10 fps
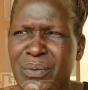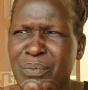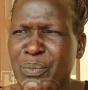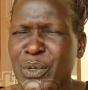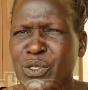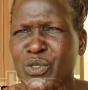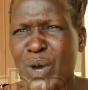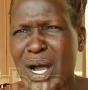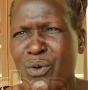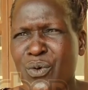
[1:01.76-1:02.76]
people who,
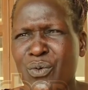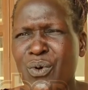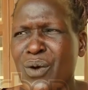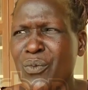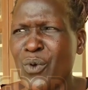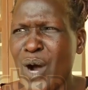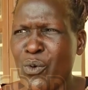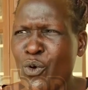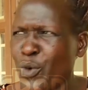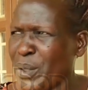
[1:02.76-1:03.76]
are, who, who,
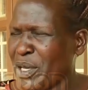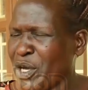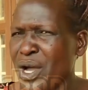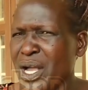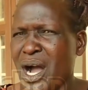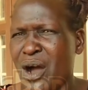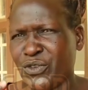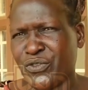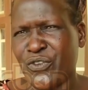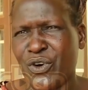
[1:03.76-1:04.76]
who would be going
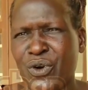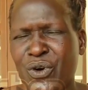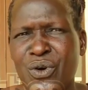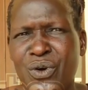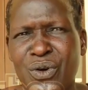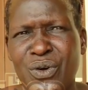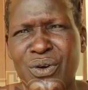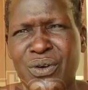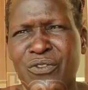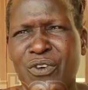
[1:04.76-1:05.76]
out for,
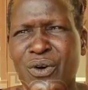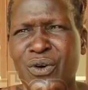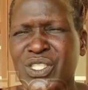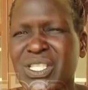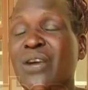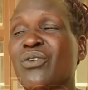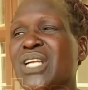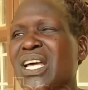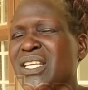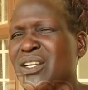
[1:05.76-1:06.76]
for
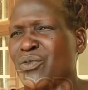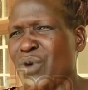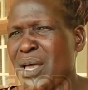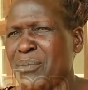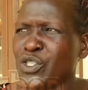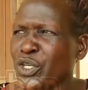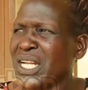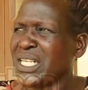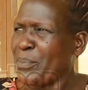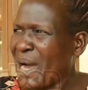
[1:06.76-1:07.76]
secondary in Wayabi. So
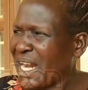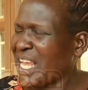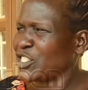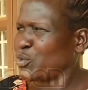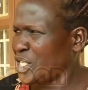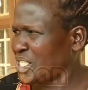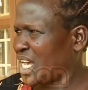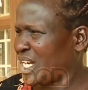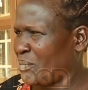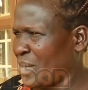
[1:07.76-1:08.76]
that the balance which
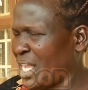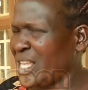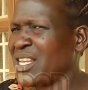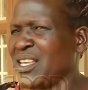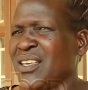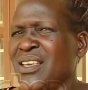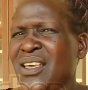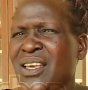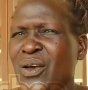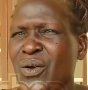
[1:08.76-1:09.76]
are remaining,
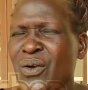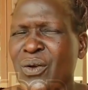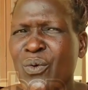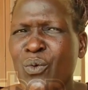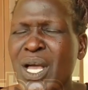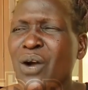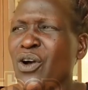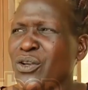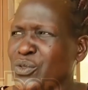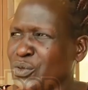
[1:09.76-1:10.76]
we are
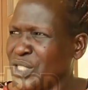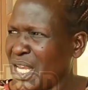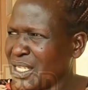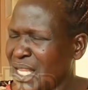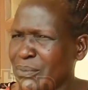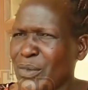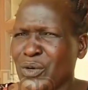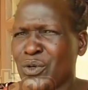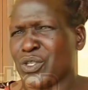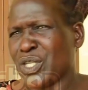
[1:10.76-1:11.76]
going to take them,
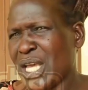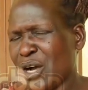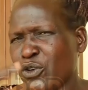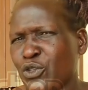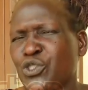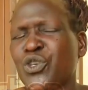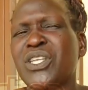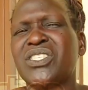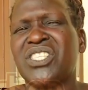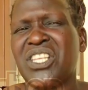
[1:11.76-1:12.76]
also they are going to
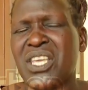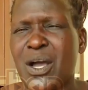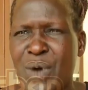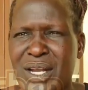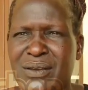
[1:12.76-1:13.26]
join senior one.